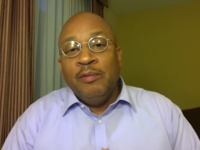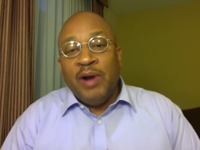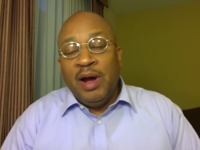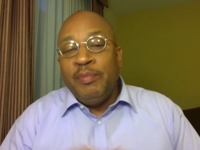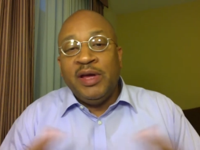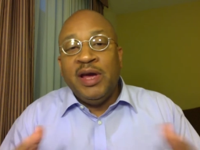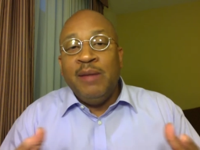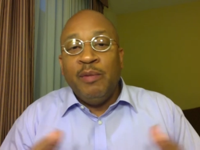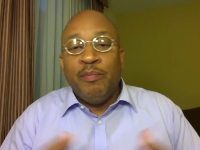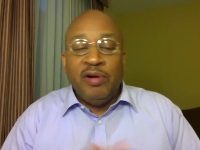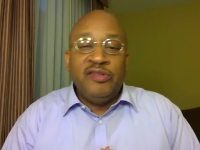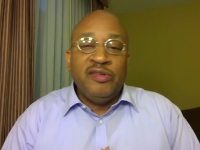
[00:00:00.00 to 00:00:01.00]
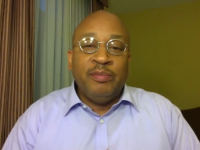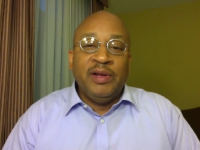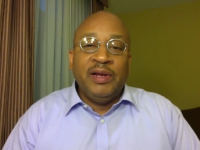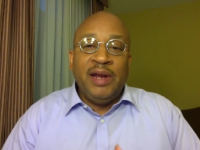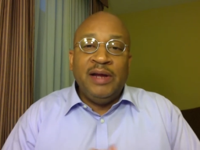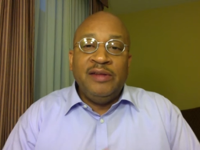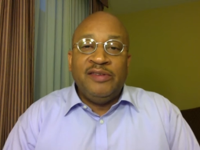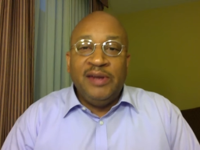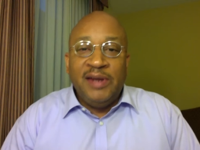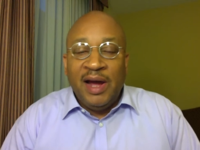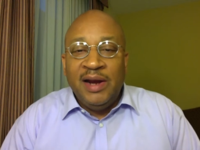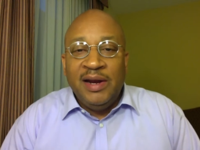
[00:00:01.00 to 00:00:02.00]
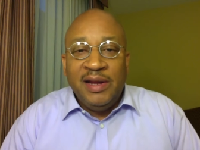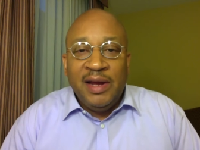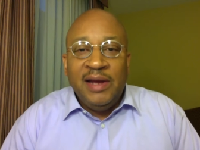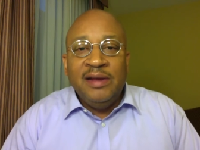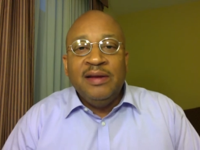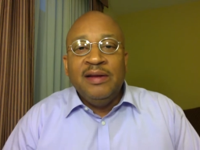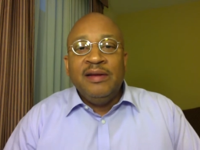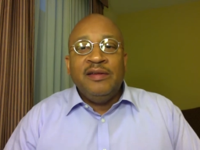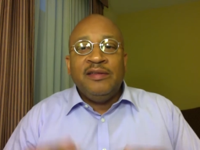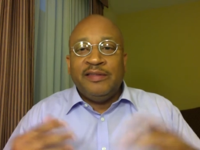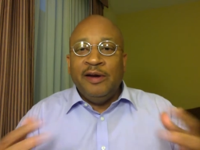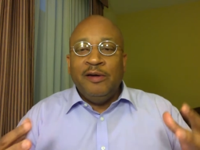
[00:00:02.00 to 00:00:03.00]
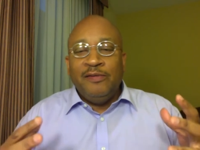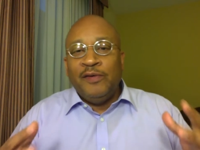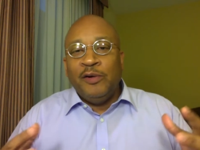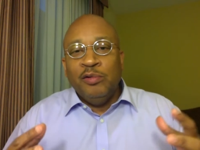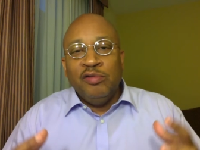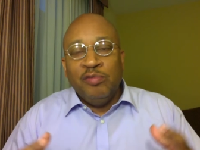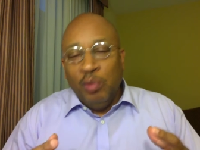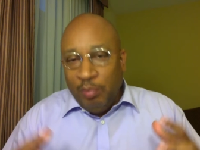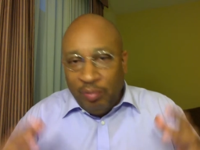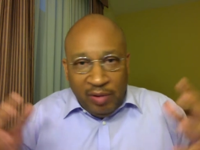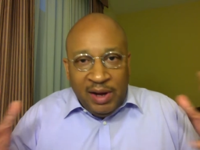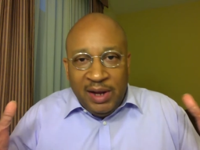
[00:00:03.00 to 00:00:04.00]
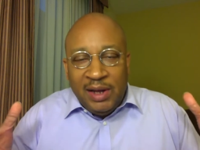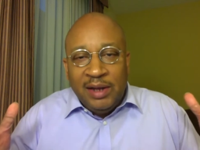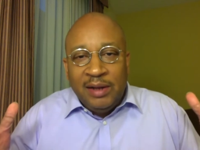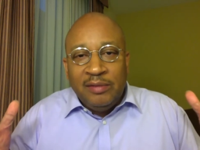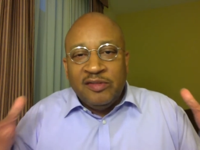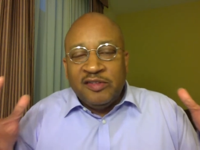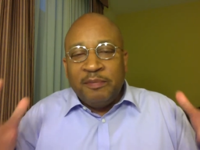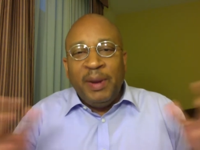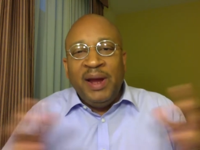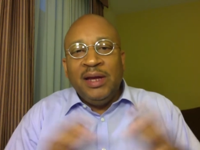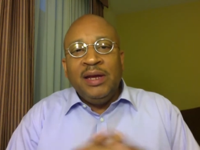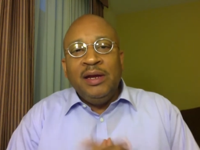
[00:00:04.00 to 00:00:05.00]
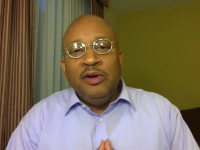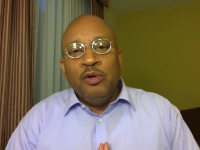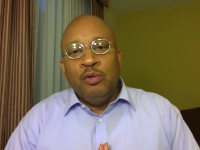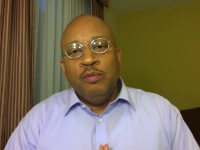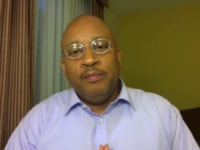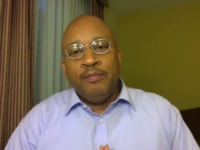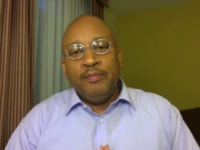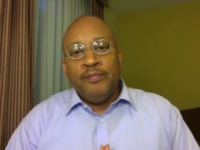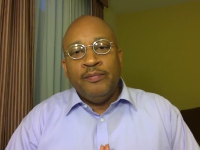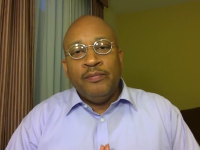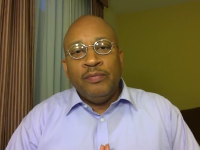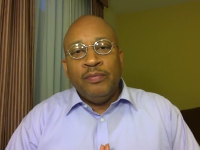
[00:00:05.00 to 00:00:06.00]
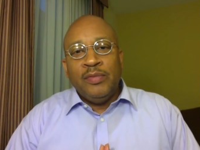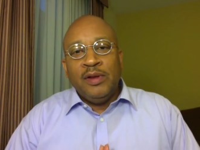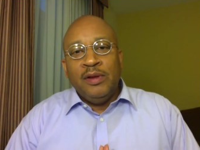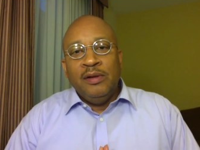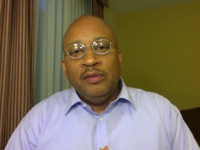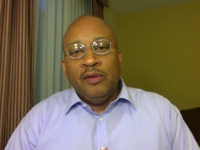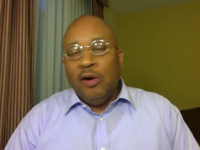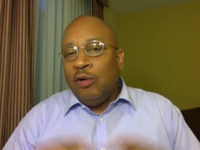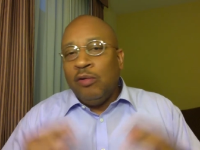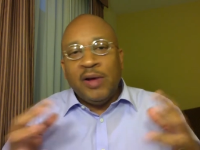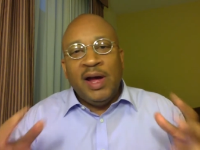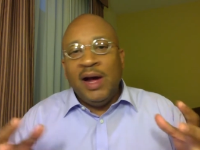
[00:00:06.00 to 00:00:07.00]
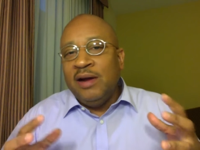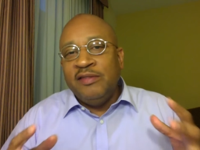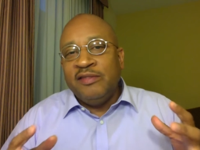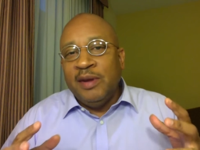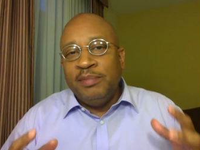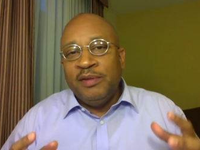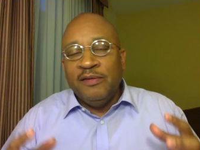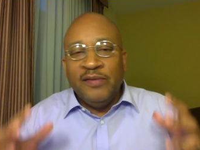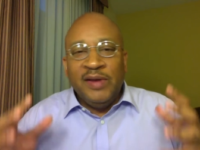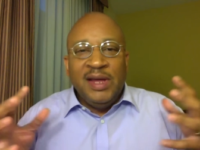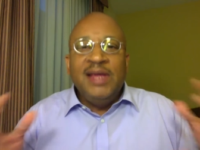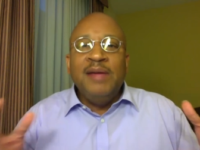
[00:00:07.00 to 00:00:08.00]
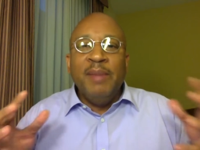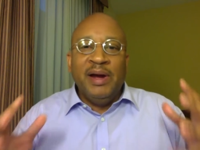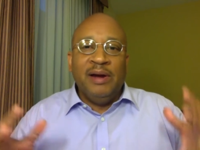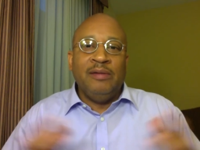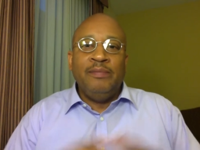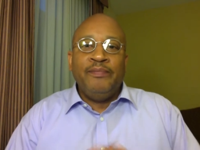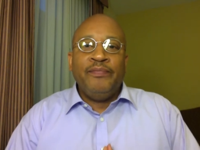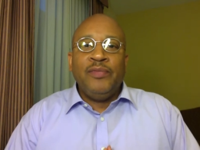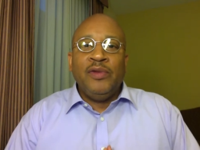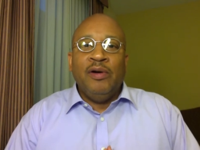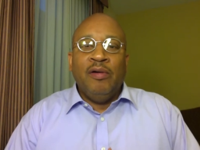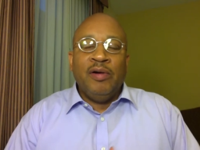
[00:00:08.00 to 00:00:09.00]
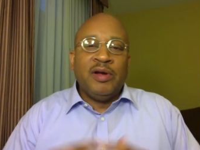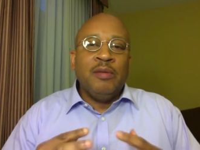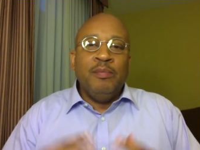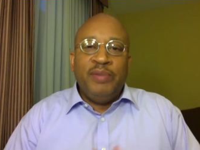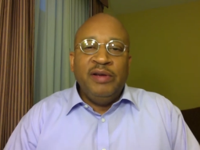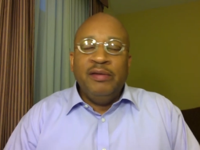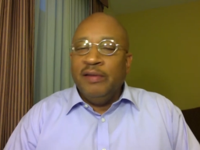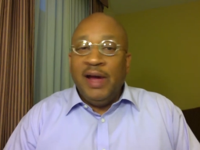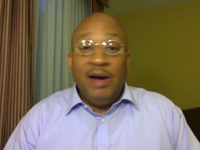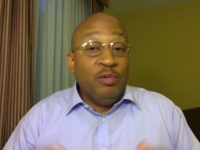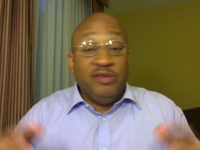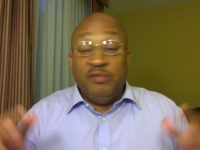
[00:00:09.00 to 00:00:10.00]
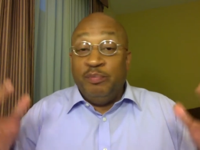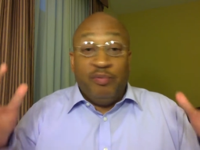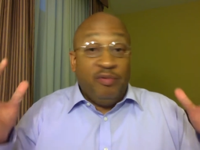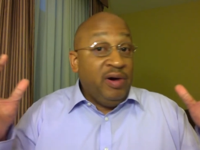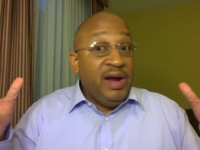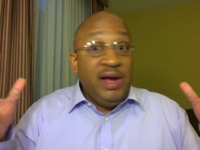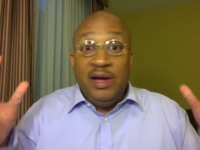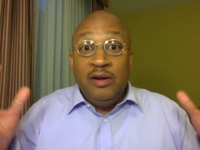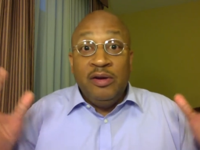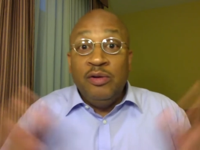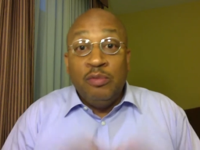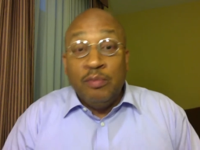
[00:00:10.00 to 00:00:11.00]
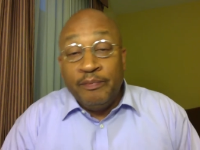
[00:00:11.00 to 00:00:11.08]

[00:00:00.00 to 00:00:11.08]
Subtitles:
When I became a principal in 1998, cell phones were brand spanking new. The whole concept of email on a computer, that was brand new.